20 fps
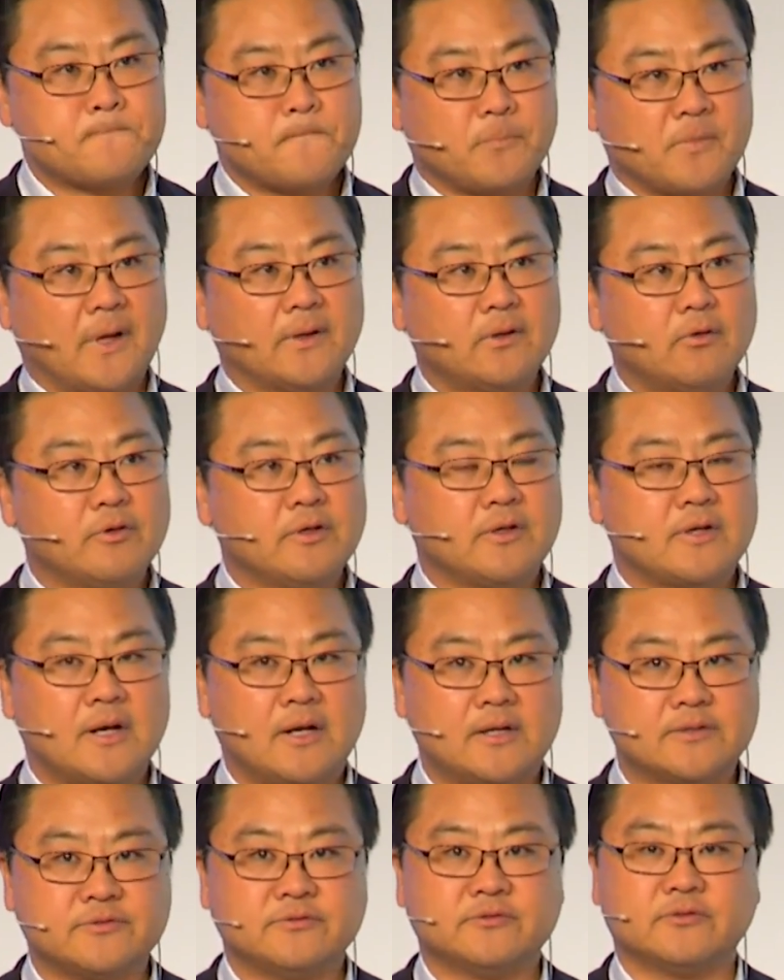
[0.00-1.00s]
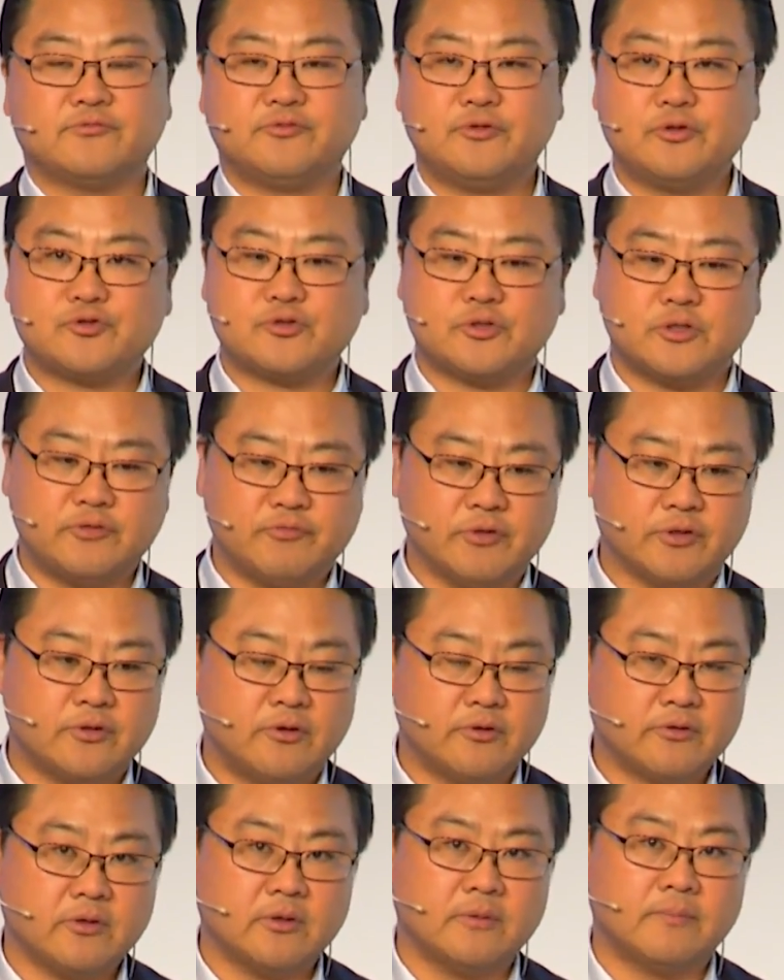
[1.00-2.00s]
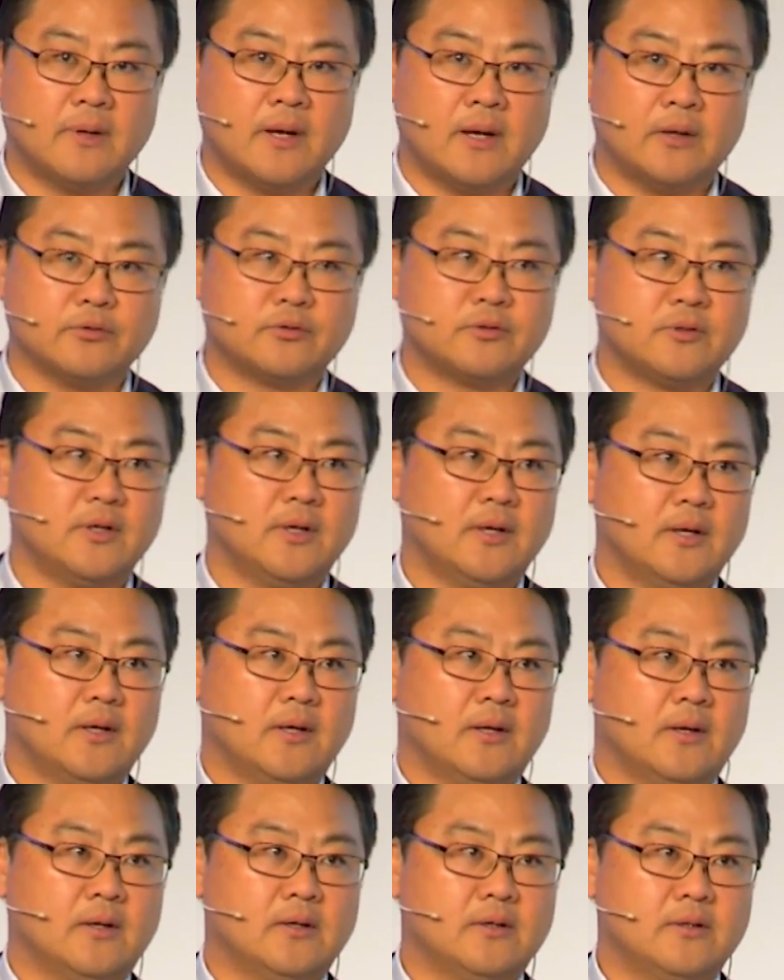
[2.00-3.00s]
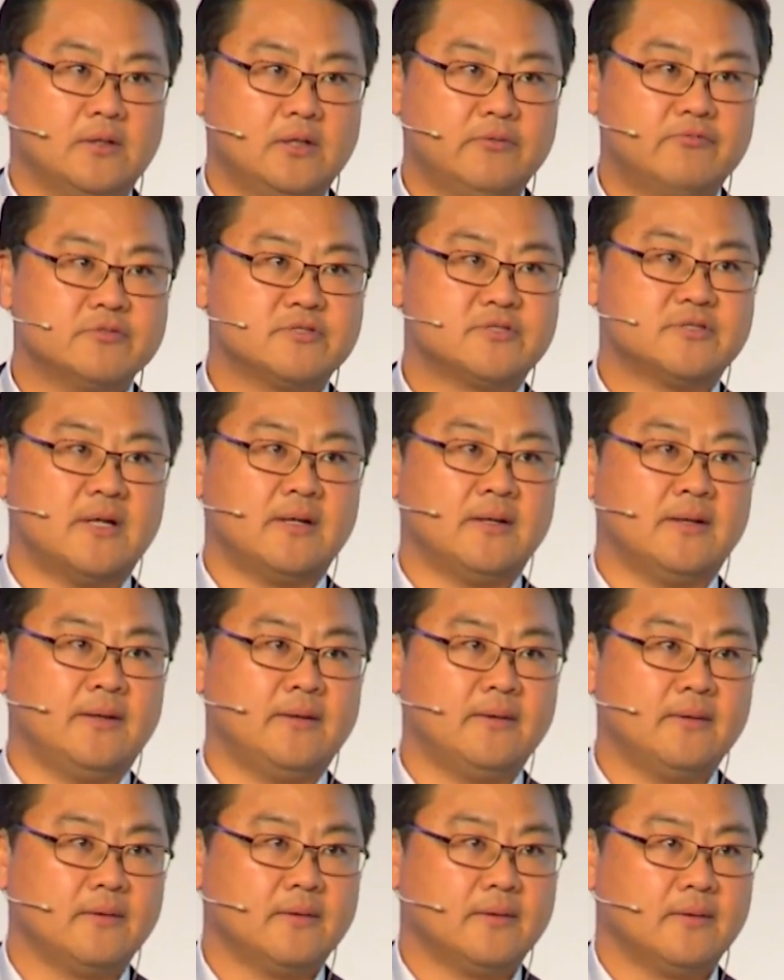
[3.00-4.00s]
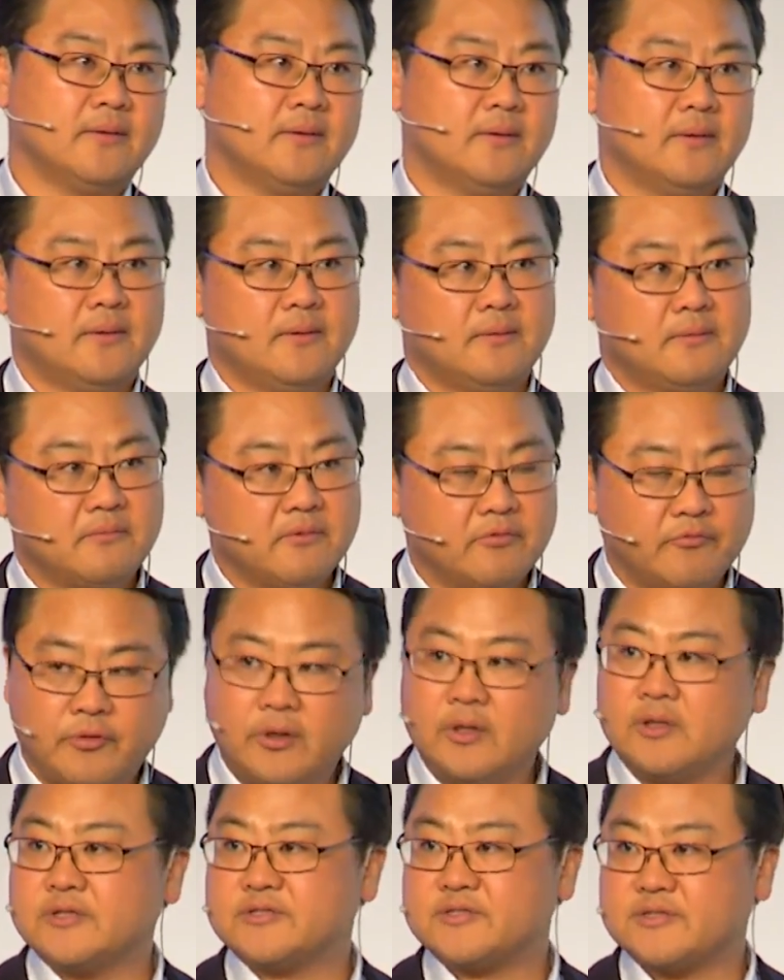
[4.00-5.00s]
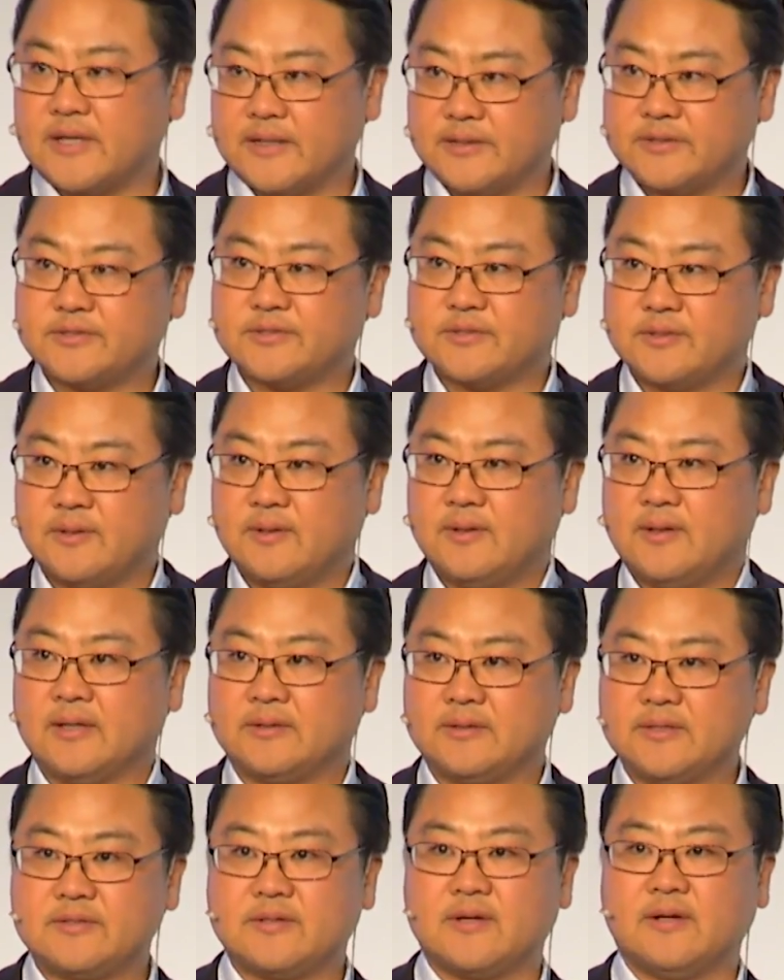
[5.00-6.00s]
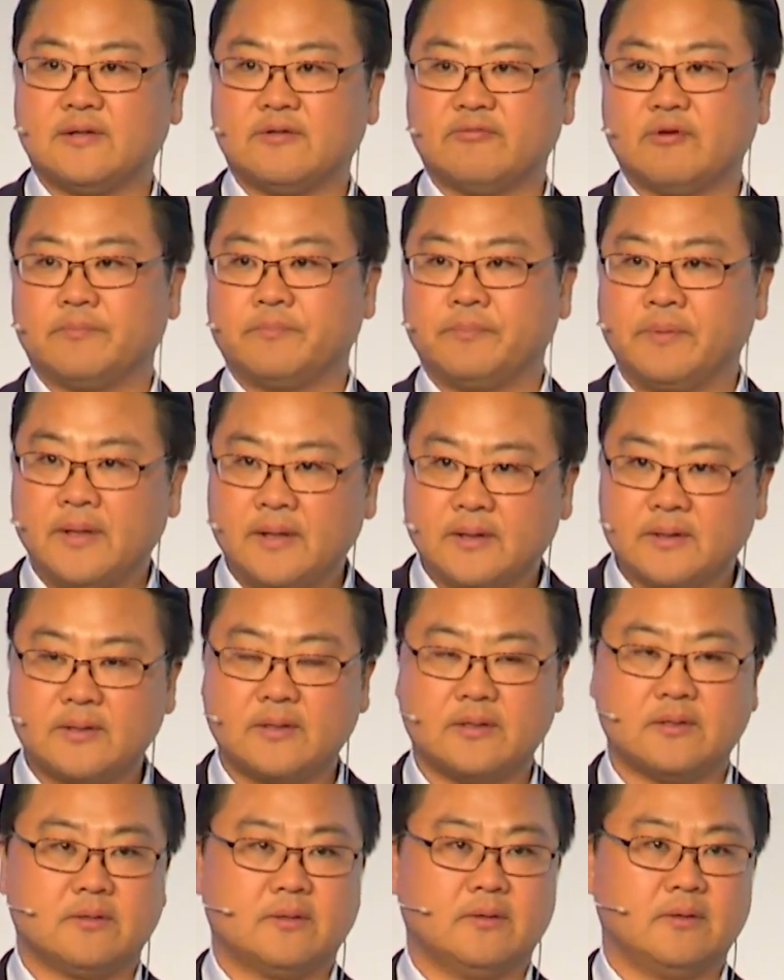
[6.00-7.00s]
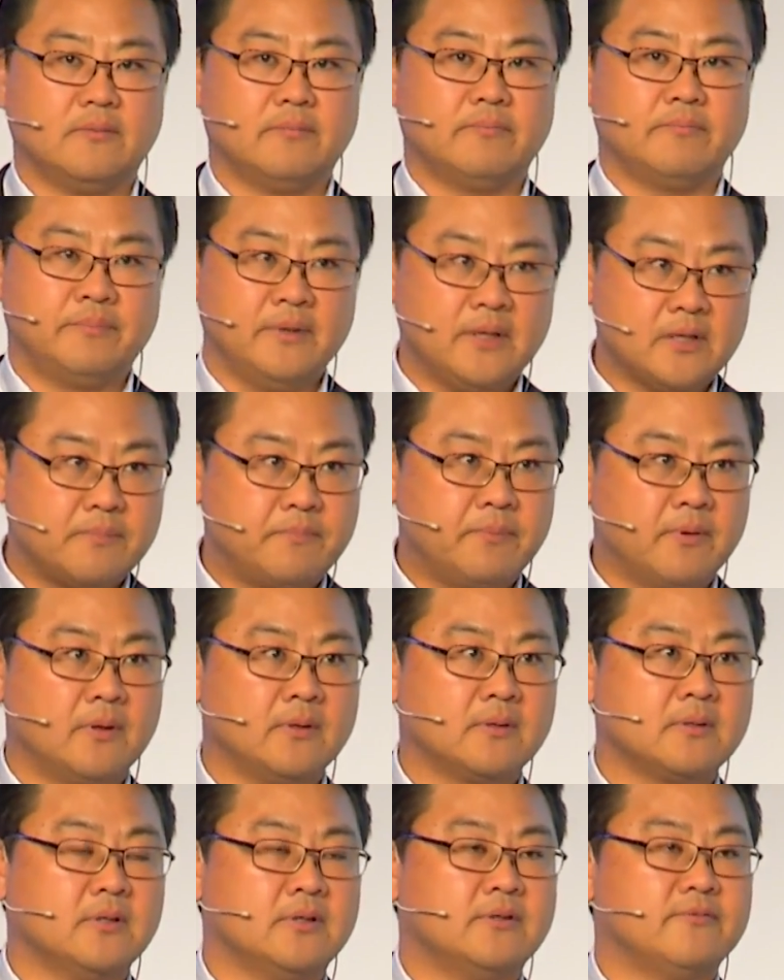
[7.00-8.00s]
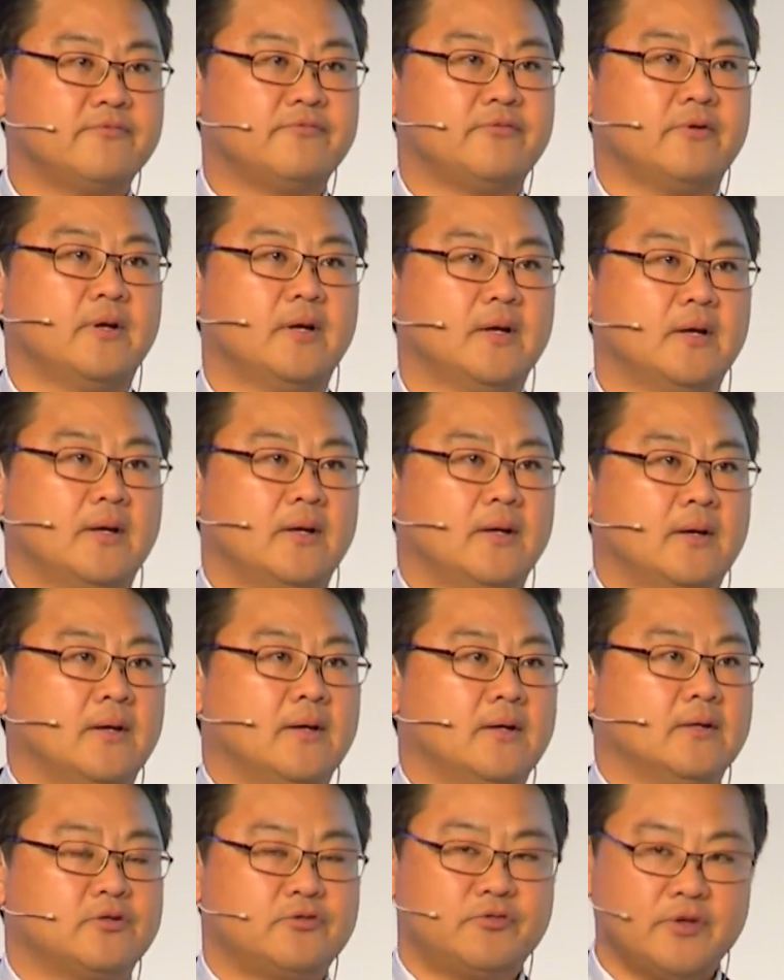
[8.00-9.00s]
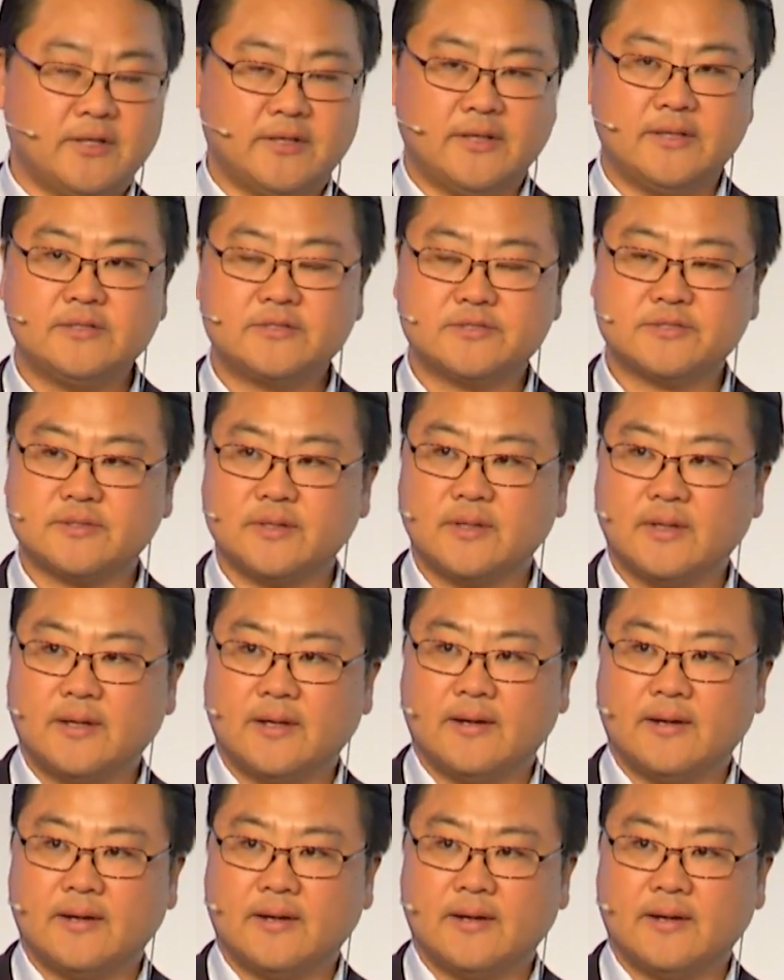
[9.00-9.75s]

not only cars in the future, we're talking about even selling real estates, like this kind of a big bulk of tradings.